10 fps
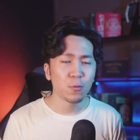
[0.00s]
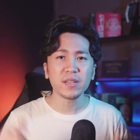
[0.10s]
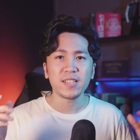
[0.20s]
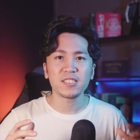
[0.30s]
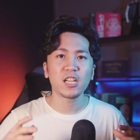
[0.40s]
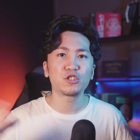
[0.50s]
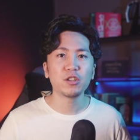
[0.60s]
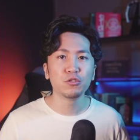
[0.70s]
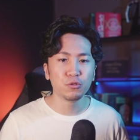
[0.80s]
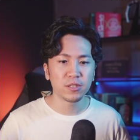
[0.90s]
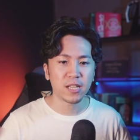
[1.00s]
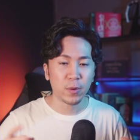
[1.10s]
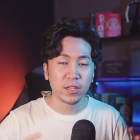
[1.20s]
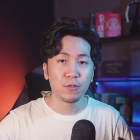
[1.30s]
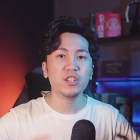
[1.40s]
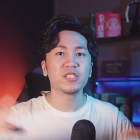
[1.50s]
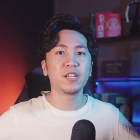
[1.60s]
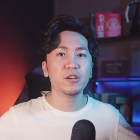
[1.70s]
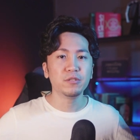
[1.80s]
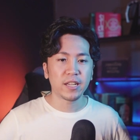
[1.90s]
And what Tesla is trying to do is that when they reach
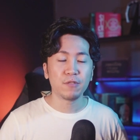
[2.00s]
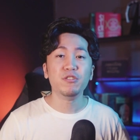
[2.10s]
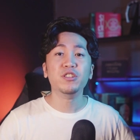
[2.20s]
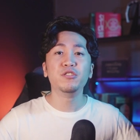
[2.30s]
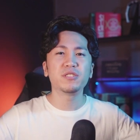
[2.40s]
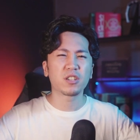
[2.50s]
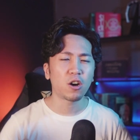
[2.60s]
scale, they can reduce the